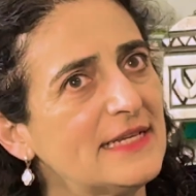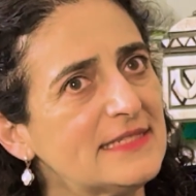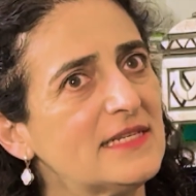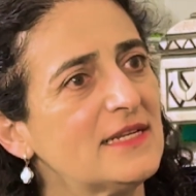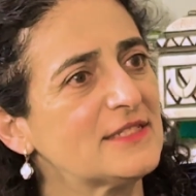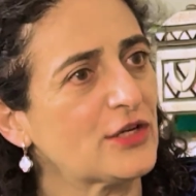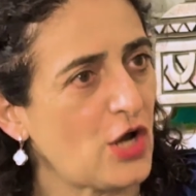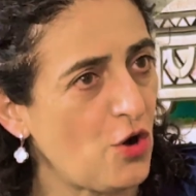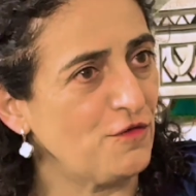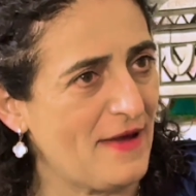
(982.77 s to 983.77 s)
listed as a
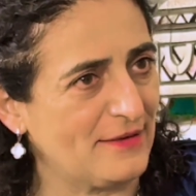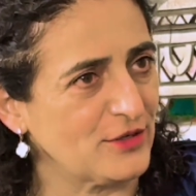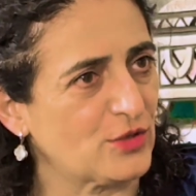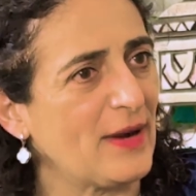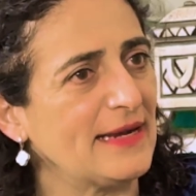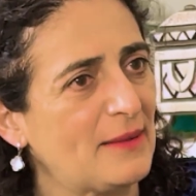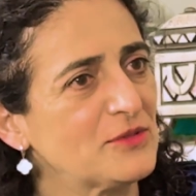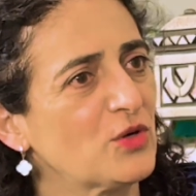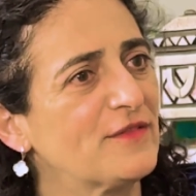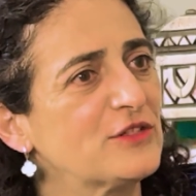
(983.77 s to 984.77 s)
co-founder, right?
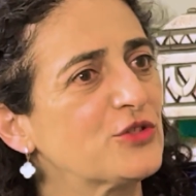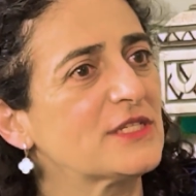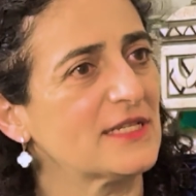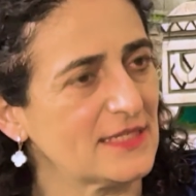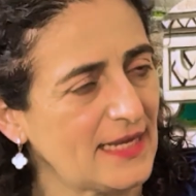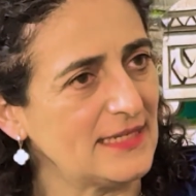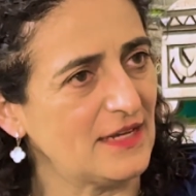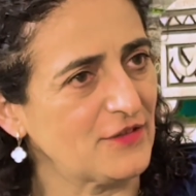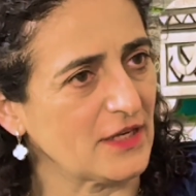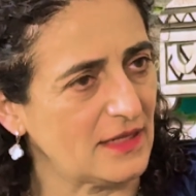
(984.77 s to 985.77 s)
I'm sort of interested in this idea of the